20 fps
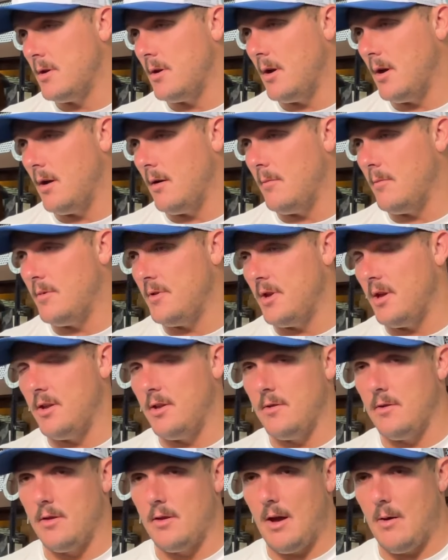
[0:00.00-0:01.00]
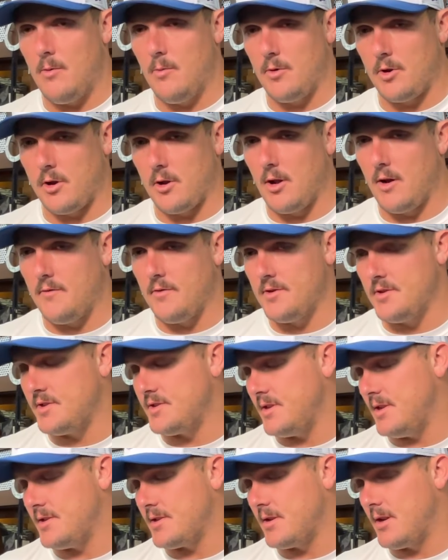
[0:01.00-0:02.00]
and how we want to get off on this
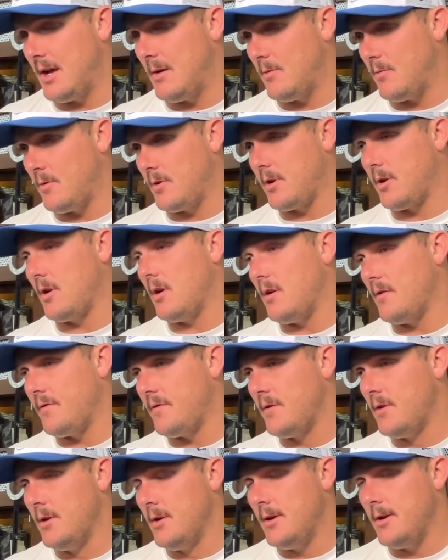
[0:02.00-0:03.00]
season, how we want to get off